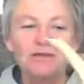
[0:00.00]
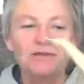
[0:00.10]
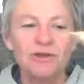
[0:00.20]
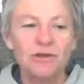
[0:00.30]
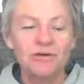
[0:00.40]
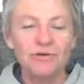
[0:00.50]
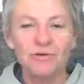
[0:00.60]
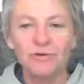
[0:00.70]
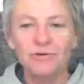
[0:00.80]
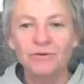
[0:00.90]

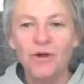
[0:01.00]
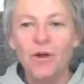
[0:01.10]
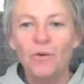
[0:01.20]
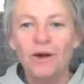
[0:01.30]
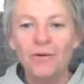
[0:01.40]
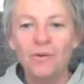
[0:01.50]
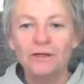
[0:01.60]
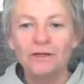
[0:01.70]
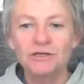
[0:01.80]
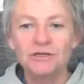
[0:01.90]
So what I
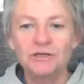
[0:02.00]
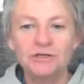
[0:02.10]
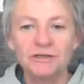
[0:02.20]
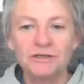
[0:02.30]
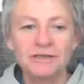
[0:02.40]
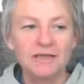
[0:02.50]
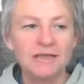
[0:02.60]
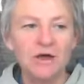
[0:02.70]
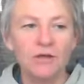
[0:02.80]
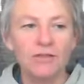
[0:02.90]
want you to
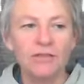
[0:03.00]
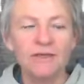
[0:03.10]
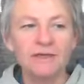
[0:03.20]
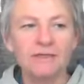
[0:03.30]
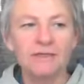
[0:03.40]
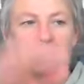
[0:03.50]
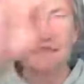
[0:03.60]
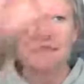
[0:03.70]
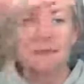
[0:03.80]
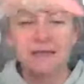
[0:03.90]
see on this
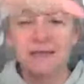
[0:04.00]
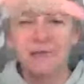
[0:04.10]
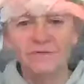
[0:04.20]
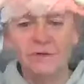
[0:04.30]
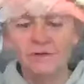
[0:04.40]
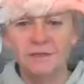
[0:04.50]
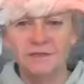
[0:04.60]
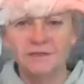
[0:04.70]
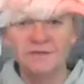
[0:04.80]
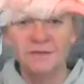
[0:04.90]
is, again, we've got
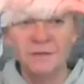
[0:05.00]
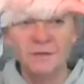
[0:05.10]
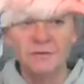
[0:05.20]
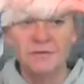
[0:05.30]
the femur or